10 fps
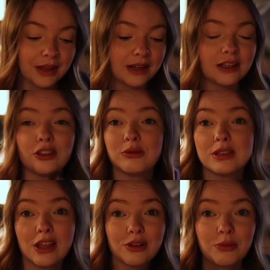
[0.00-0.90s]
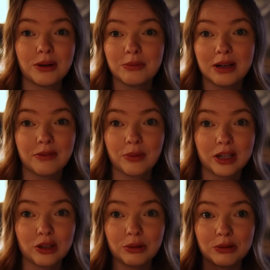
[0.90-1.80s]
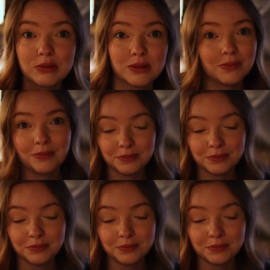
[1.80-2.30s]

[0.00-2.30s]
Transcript: and I can use the other one, whatever one I don't use.